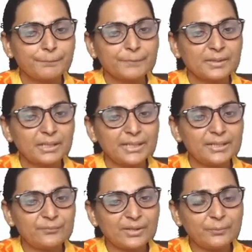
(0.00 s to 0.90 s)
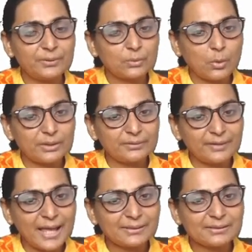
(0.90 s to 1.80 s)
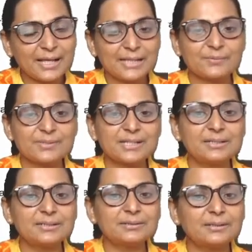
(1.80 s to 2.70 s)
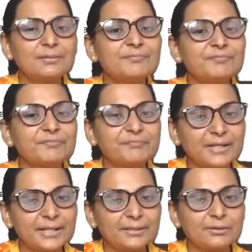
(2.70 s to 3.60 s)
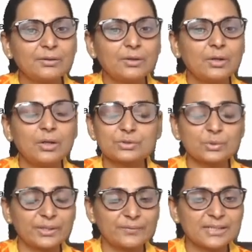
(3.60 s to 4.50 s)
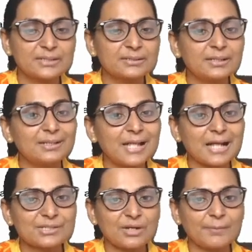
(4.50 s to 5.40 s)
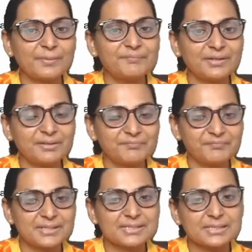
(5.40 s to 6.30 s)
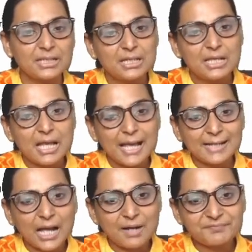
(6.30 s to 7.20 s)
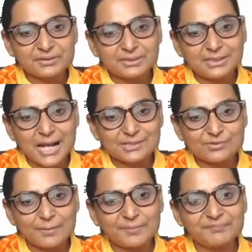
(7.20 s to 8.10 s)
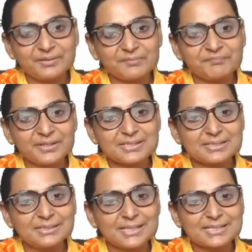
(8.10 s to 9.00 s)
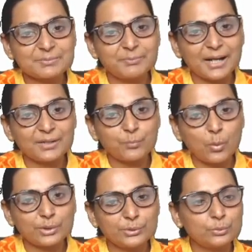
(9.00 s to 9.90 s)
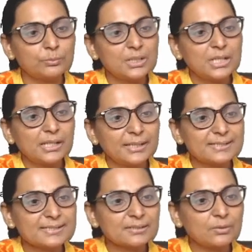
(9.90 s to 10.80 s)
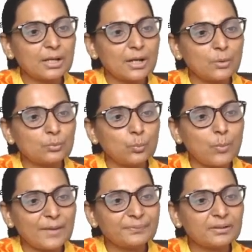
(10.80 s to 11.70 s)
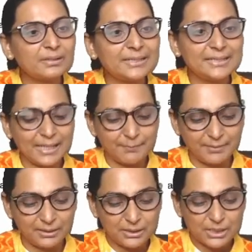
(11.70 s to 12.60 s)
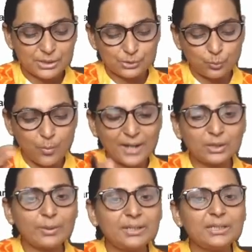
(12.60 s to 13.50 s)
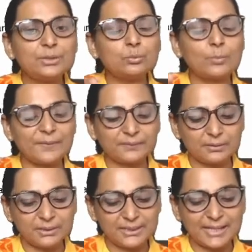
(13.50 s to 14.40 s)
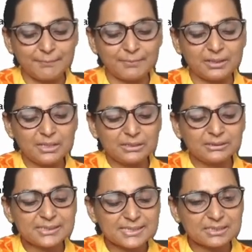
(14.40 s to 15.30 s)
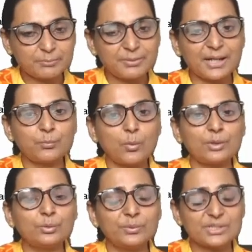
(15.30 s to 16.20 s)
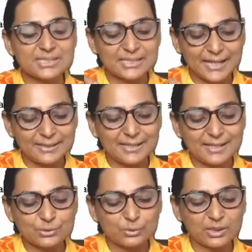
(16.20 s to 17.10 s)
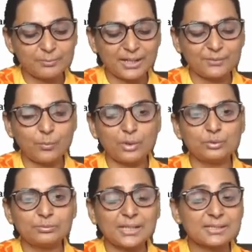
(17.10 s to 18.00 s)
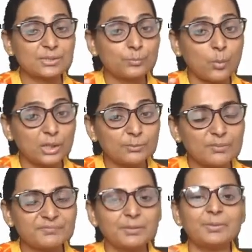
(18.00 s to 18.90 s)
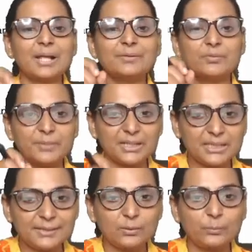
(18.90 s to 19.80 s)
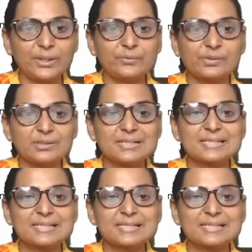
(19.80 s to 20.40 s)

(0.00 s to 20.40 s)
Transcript: The atria will contract and result in the result in the last rapid filling phase. And after the last rapid filling phase, this blood volume is around 130 ml. So 120 to 130 ml, this is the blood volume which is end diastolic blood volume, that is the volume of the blood remaining in the ventricles